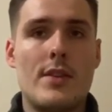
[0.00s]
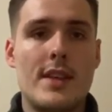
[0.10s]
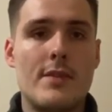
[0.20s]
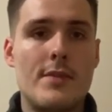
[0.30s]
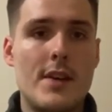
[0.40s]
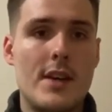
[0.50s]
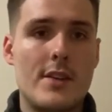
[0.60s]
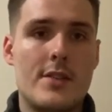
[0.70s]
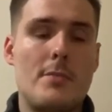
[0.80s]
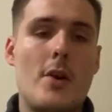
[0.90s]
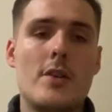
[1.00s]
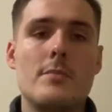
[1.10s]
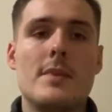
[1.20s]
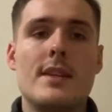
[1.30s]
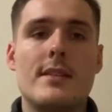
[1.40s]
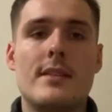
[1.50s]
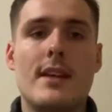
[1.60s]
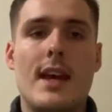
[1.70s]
the first appointment,